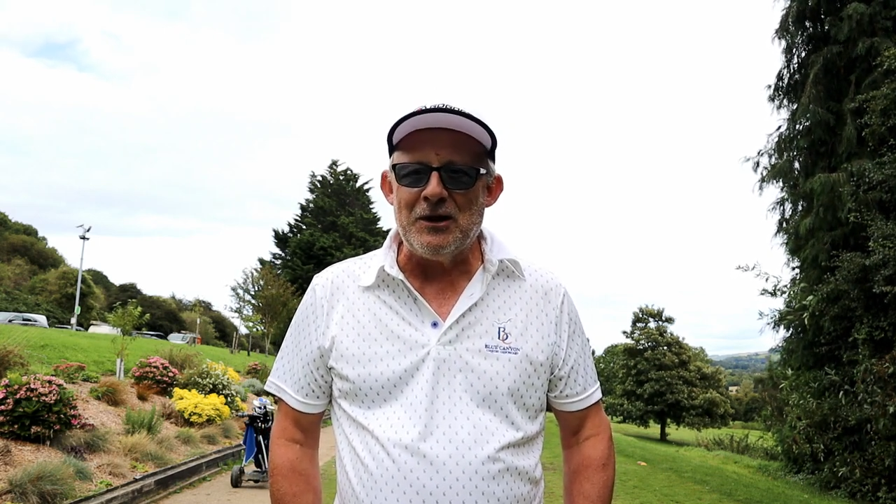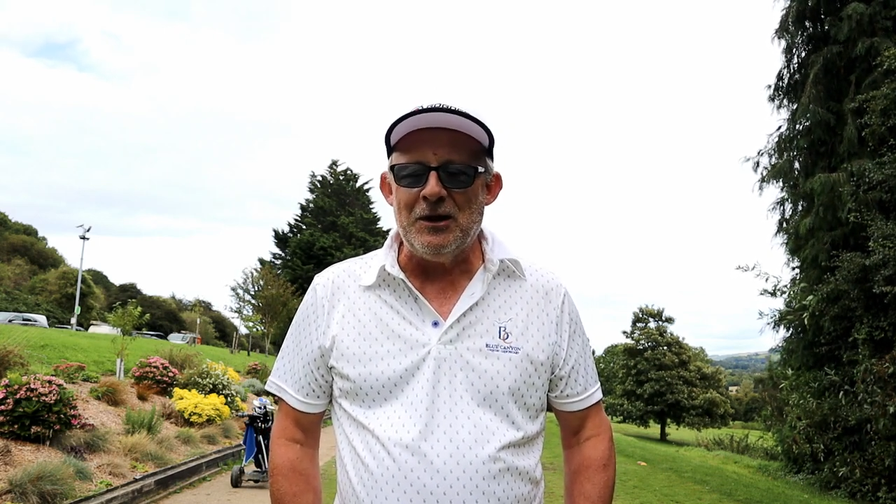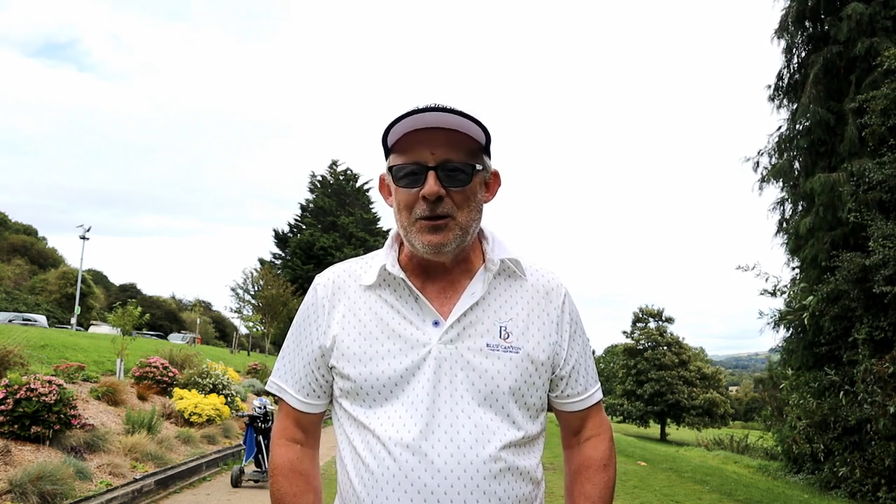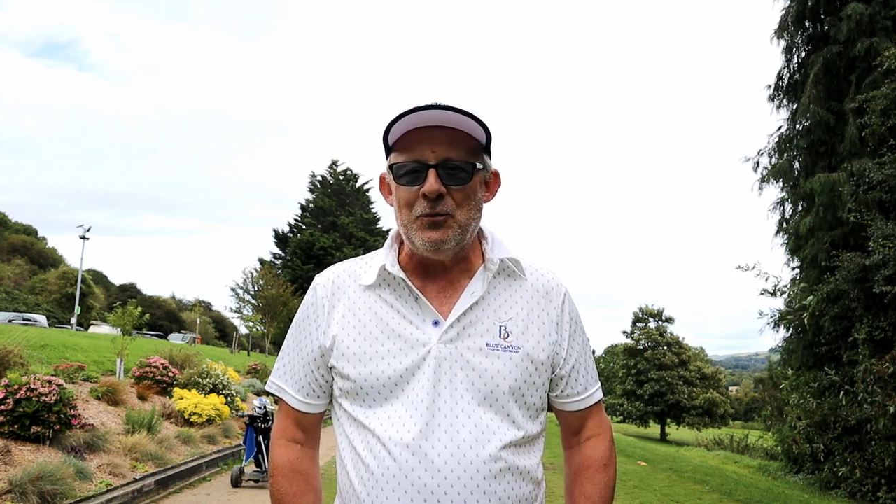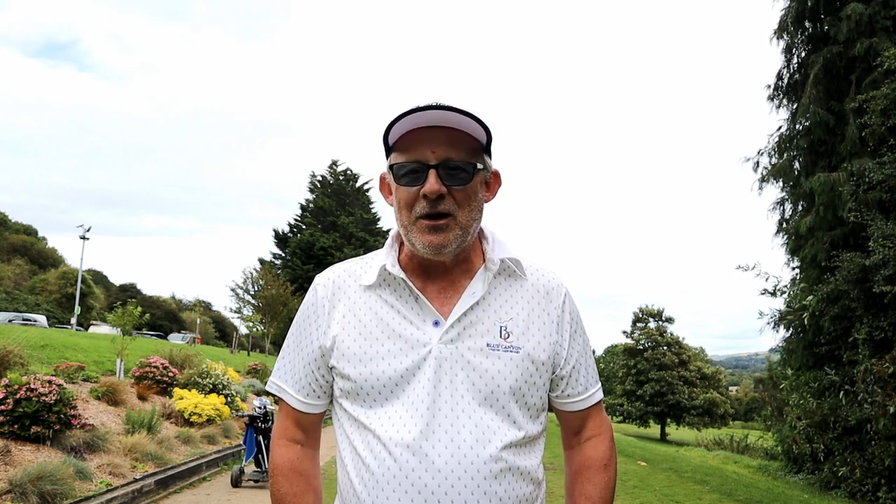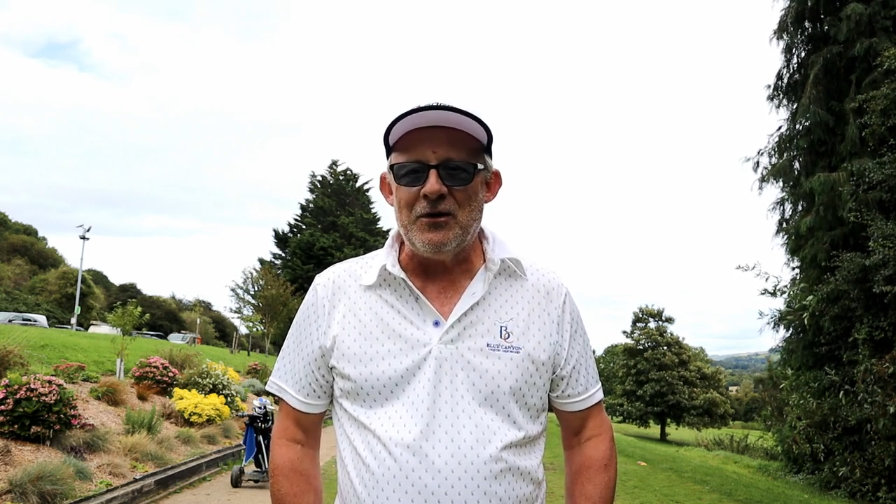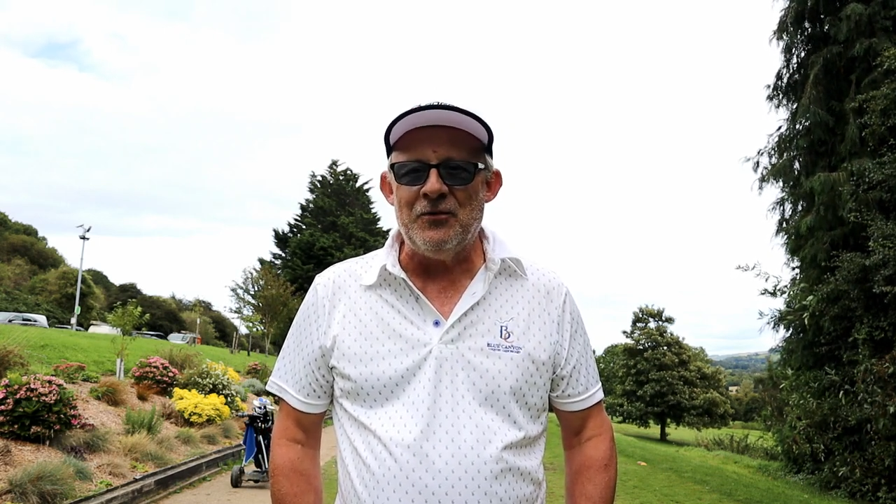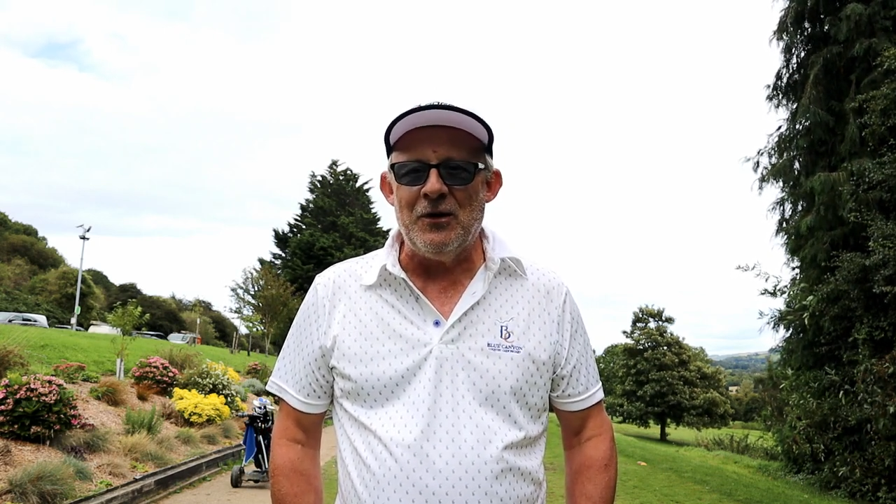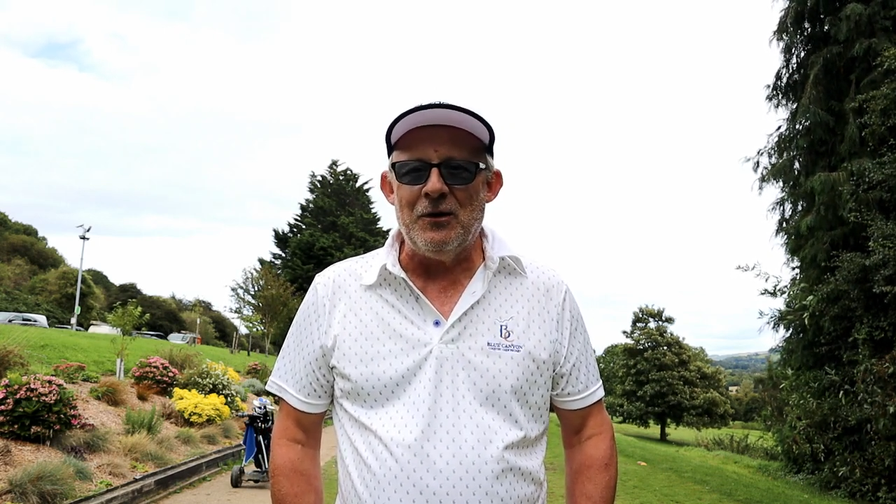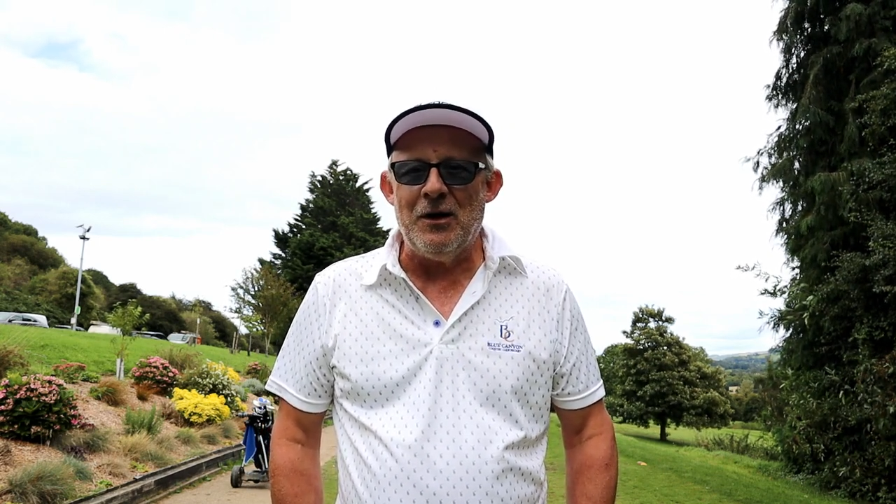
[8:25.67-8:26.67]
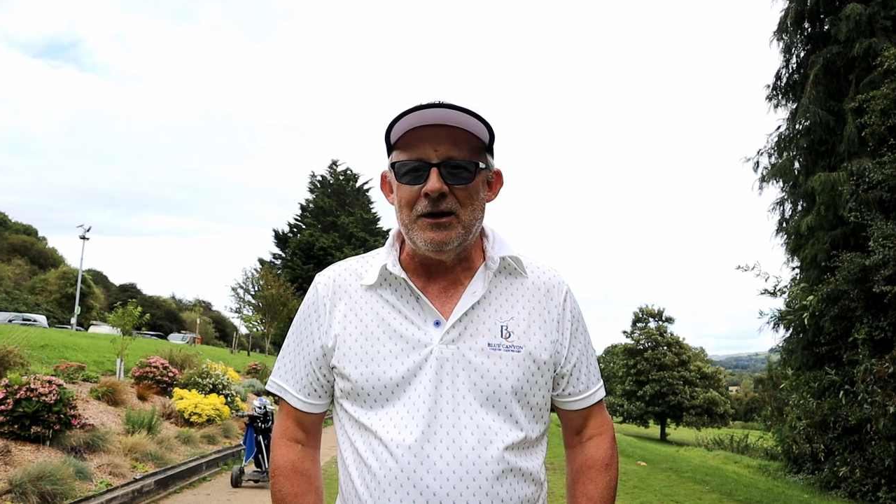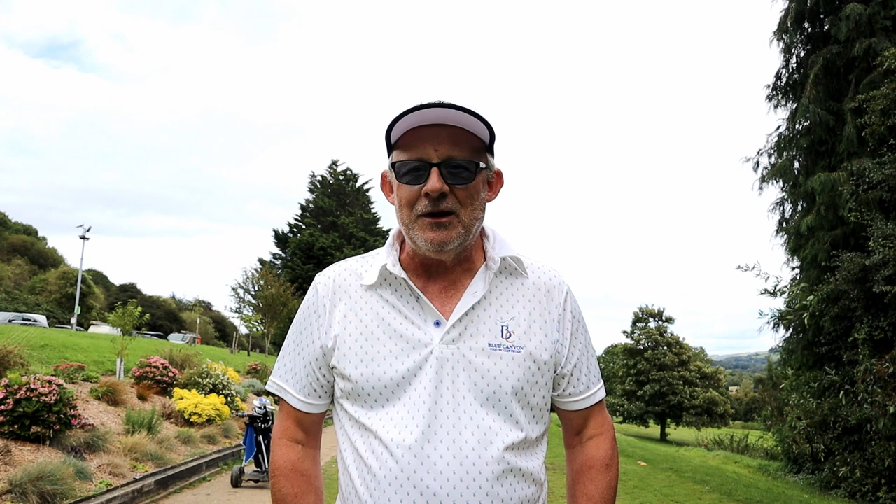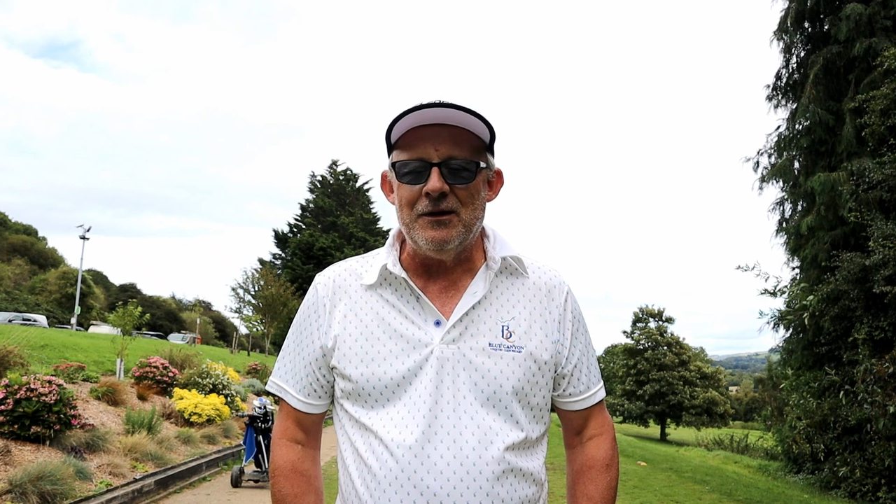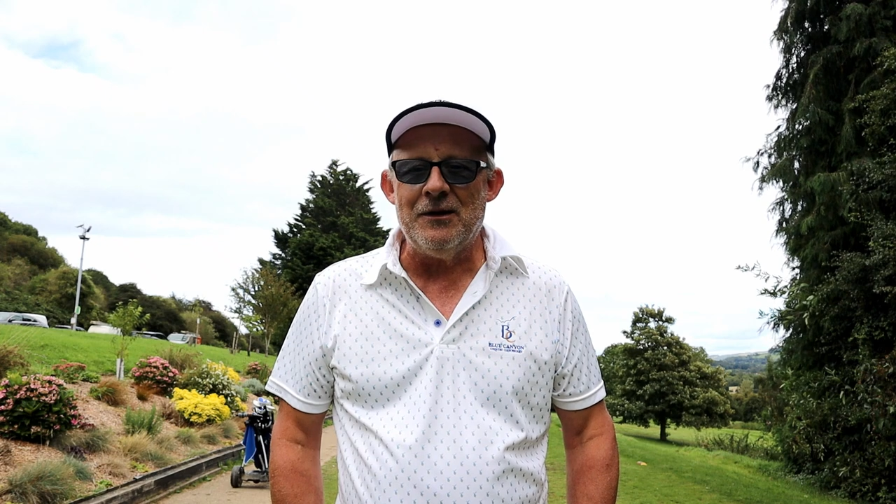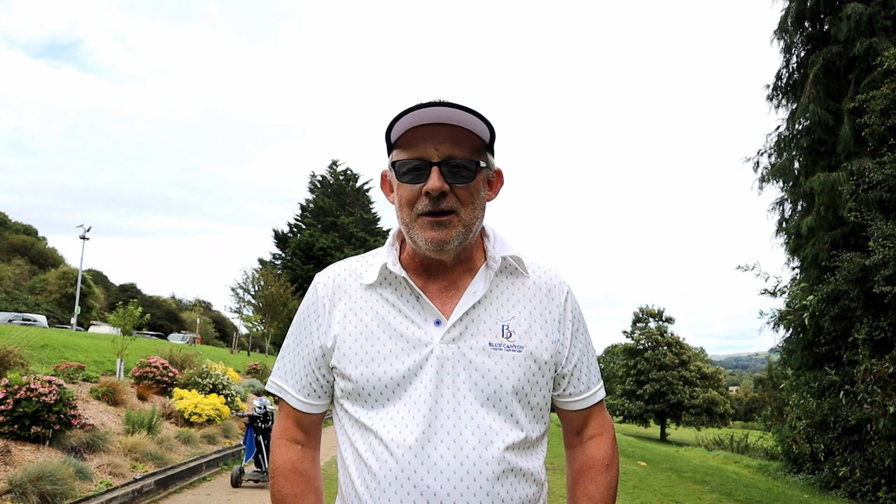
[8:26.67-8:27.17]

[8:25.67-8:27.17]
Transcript: the club where I felt like